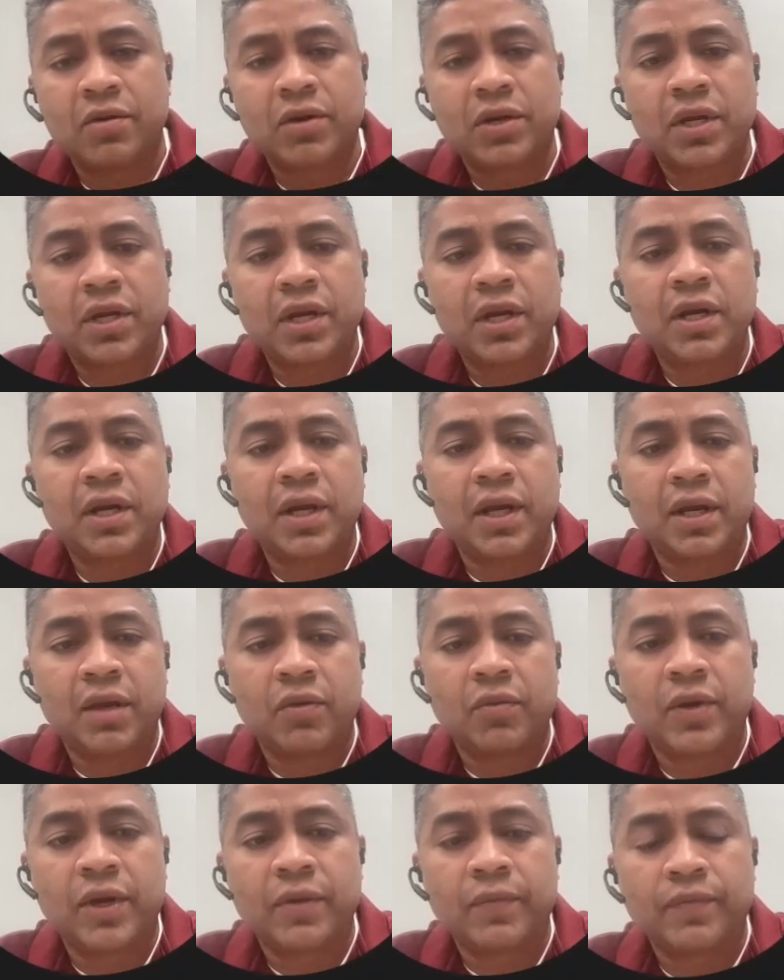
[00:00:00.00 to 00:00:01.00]
our key
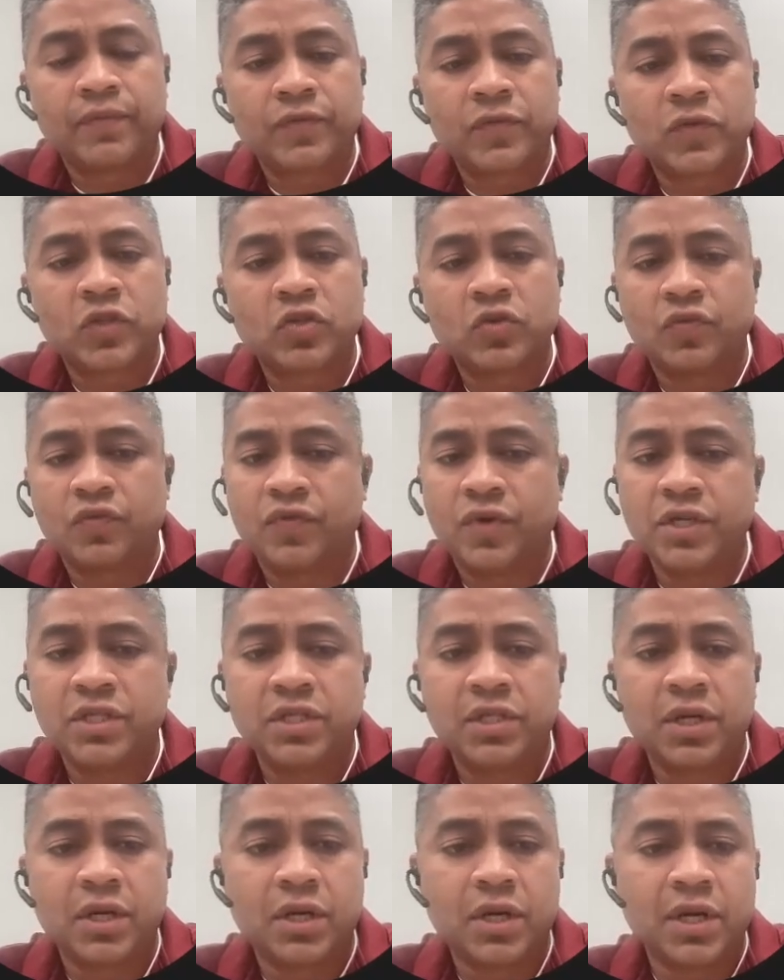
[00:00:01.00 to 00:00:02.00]
takeaway. So
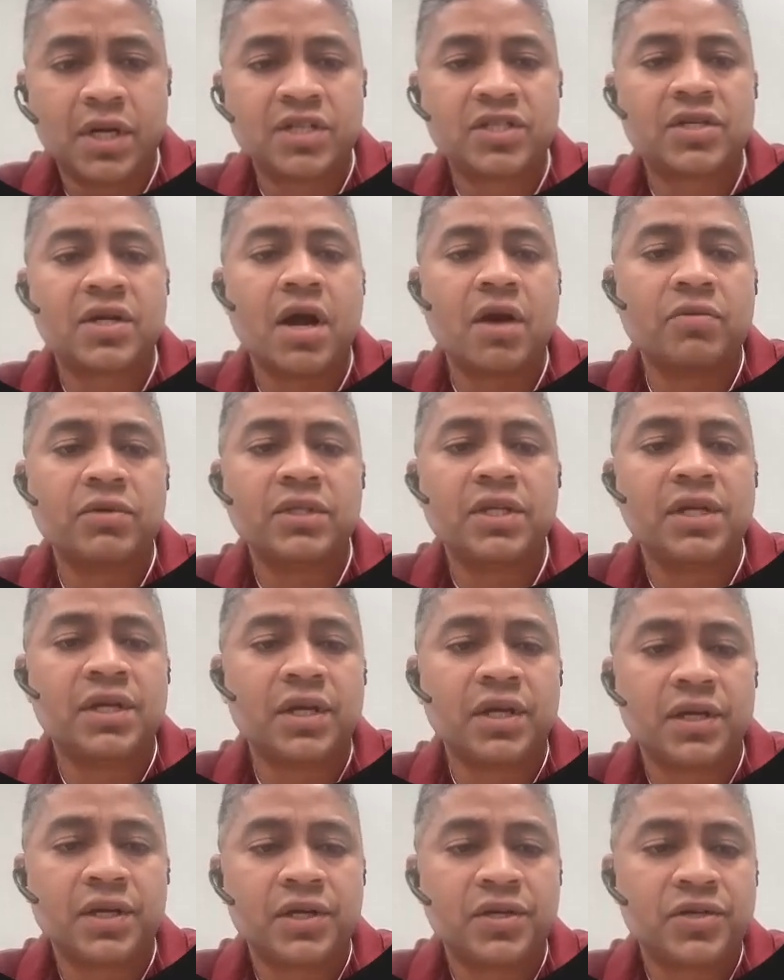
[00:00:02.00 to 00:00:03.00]
first, let's start with the
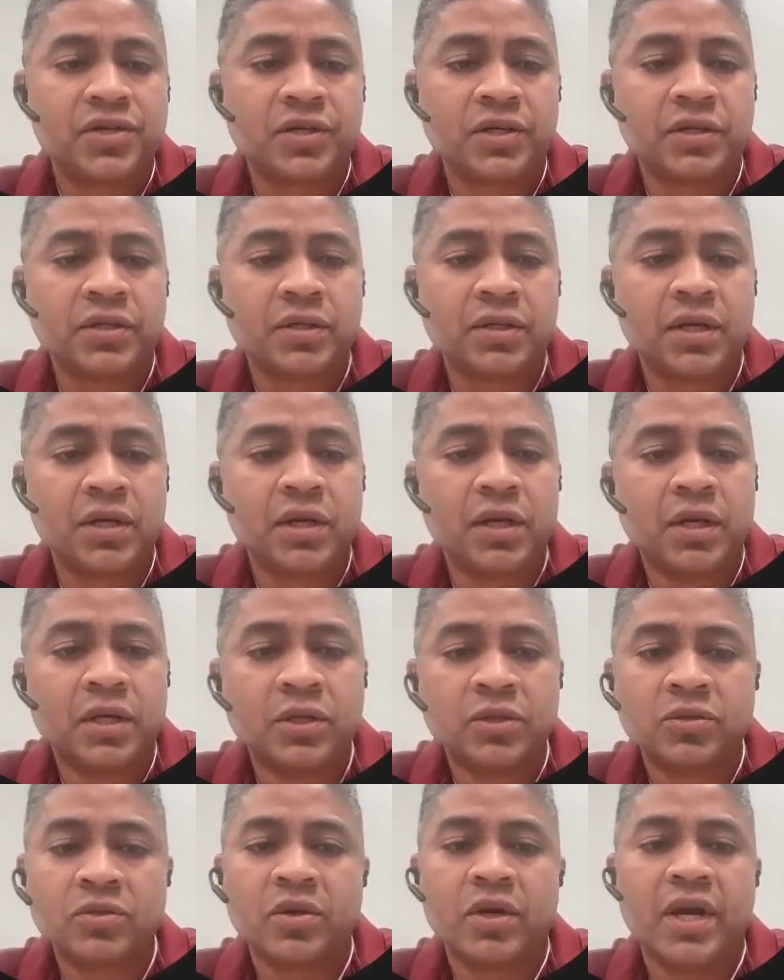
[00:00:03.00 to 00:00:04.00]
integration.
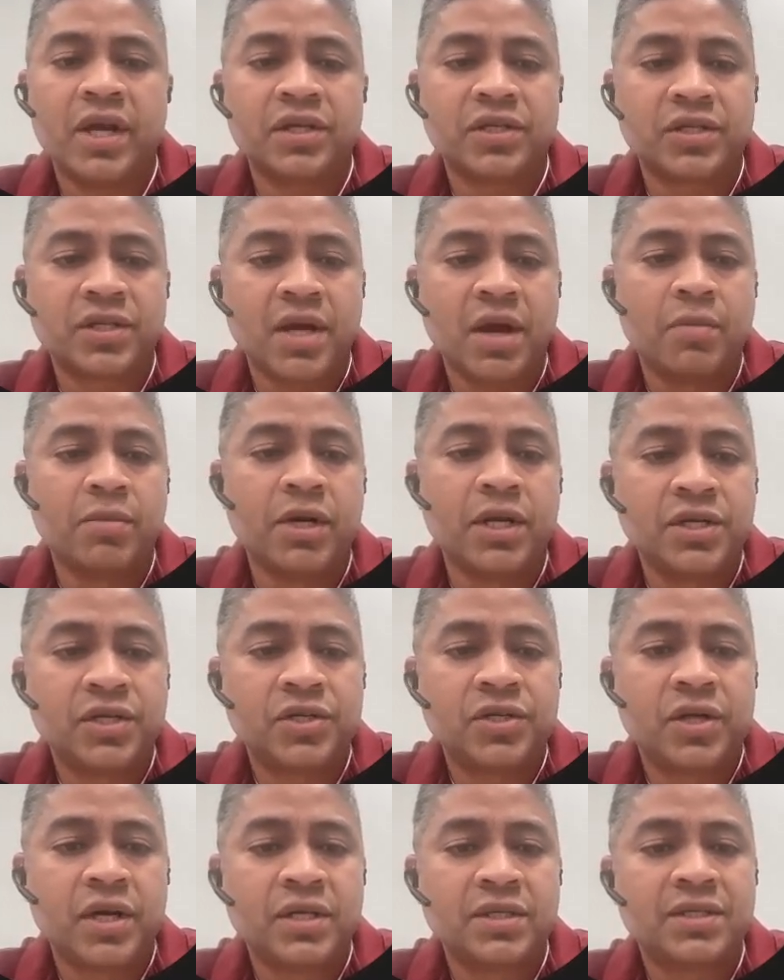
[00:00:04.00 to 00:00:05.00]
So
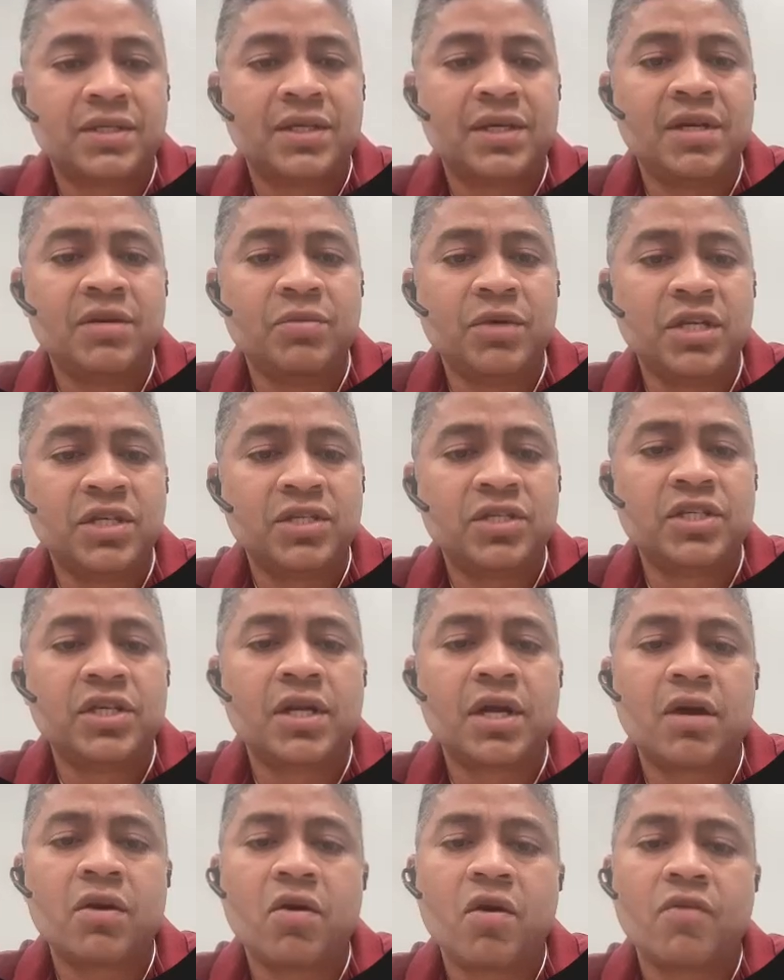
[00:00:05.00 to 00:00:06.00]
establish a seamless
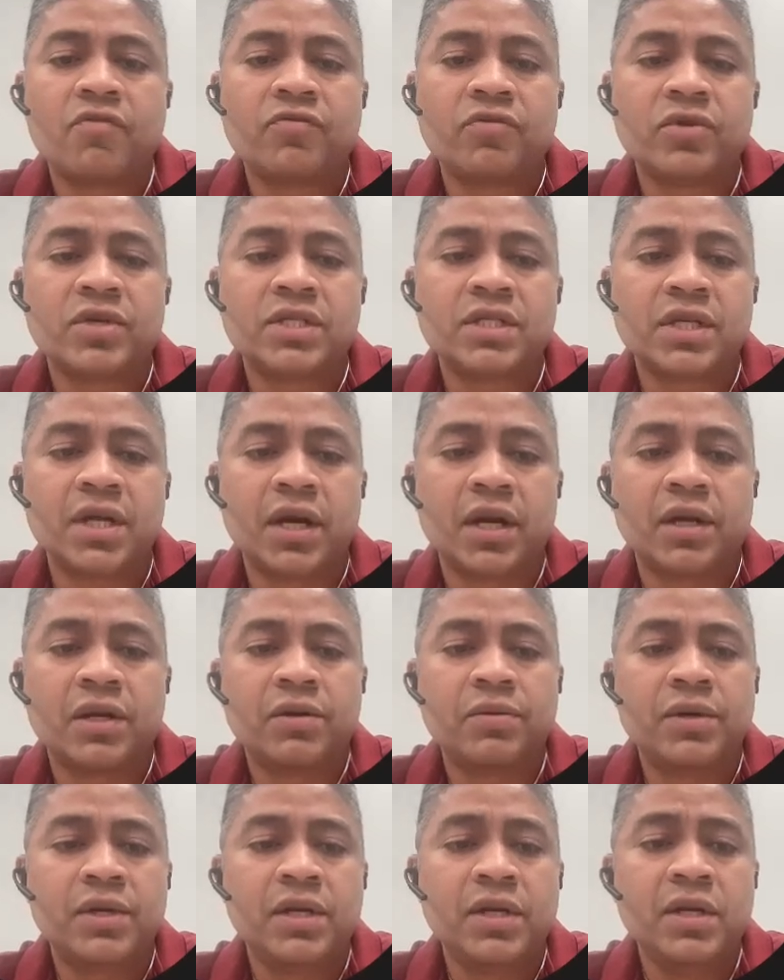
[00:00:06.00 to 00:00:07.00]
Jira Confluence
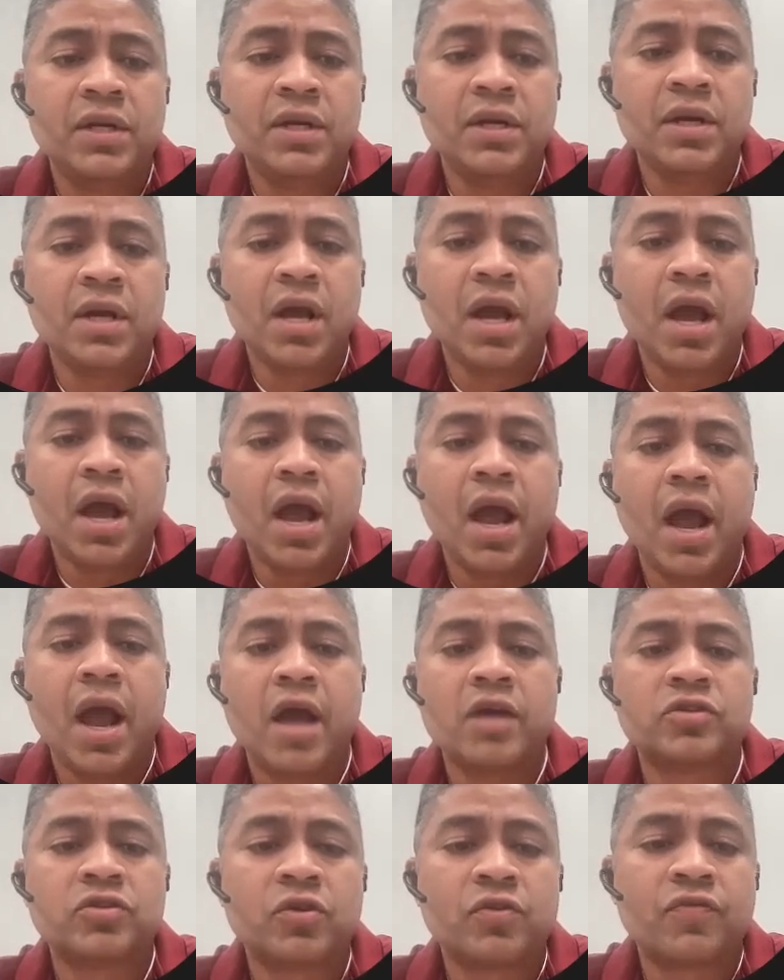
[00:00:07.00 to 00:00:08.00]
connectivity
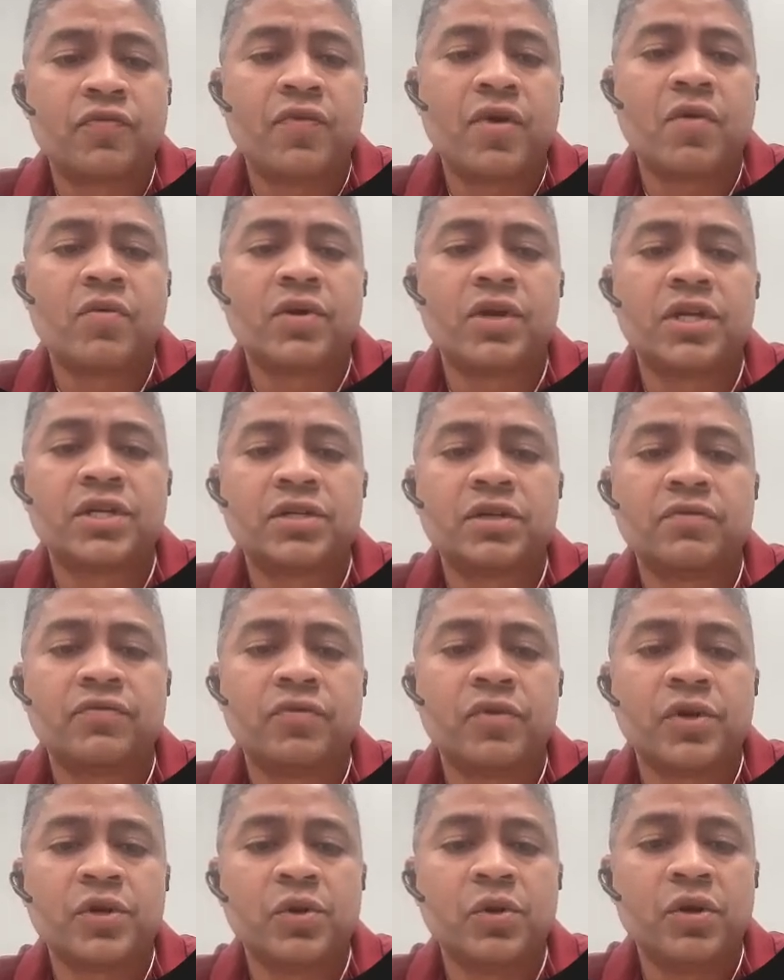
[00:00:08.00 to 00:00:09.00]
as your foundation
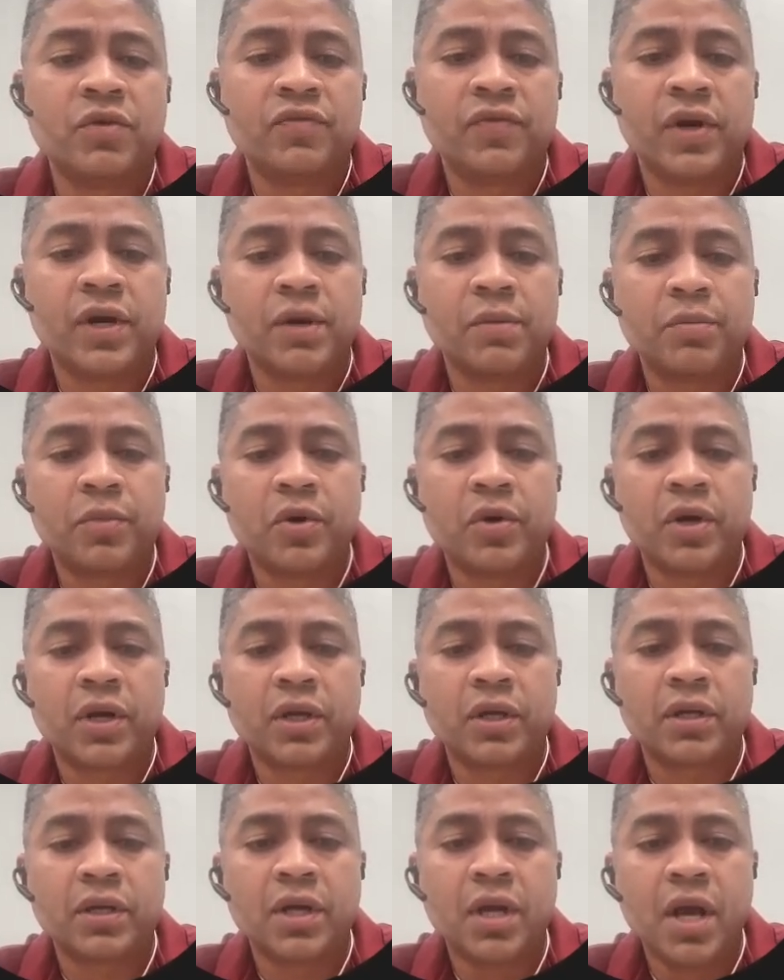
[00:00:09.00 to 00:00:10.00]
for unified
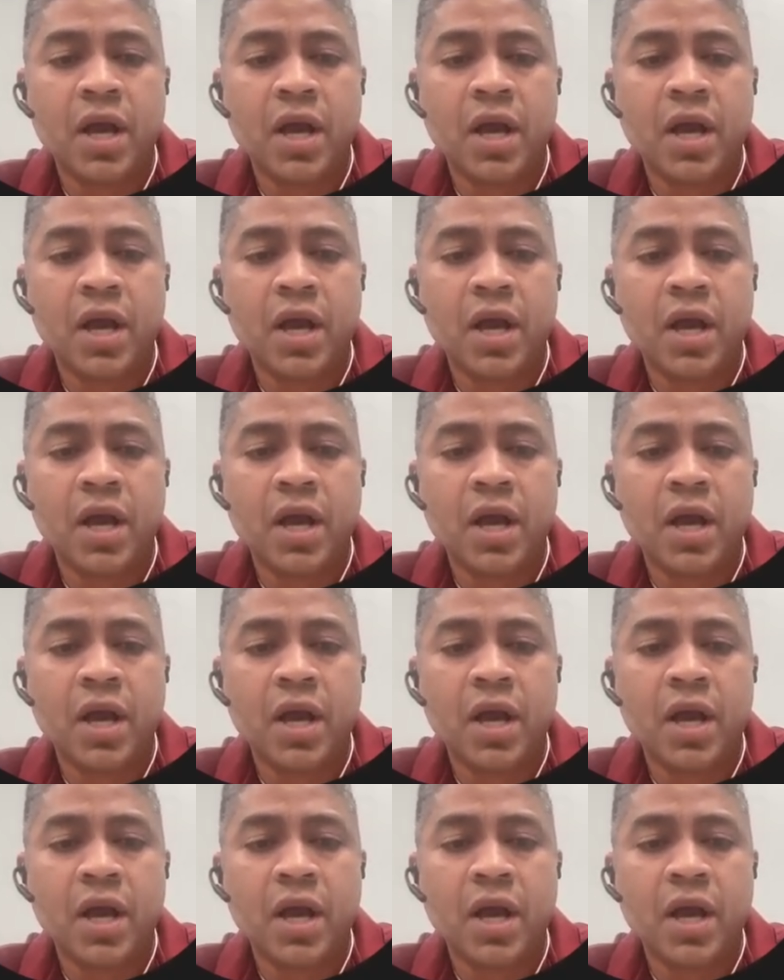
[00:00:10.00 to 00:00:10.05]
reporting.